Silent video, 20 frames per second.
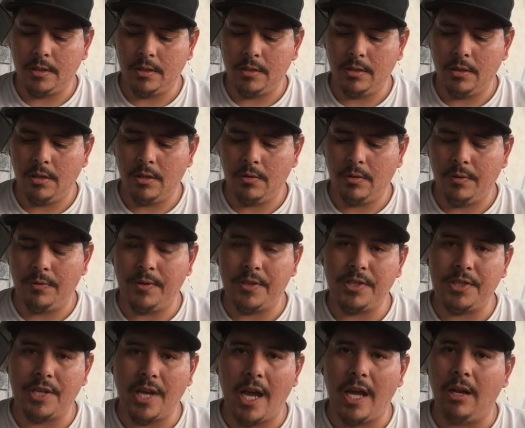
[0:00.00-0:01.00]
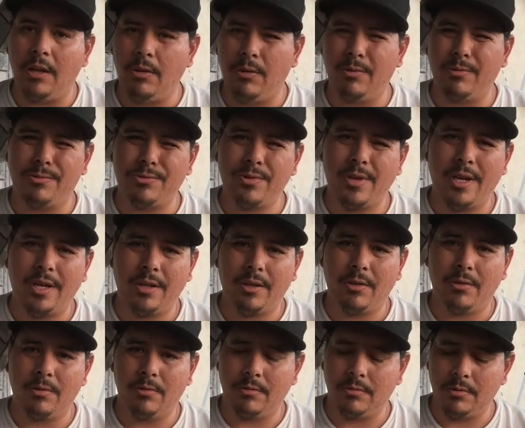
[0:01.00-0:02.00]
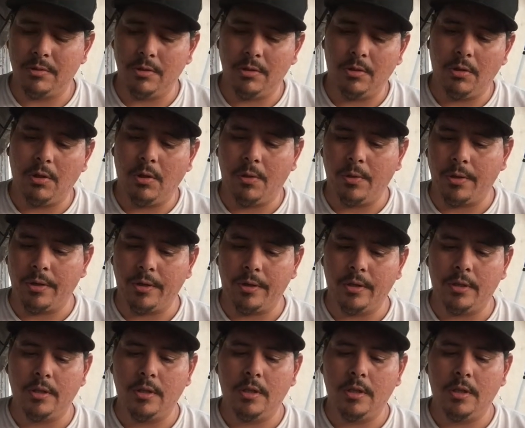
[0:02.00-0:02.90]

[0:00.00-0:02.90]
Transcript: you know, if it's shallow, try to go a little lower.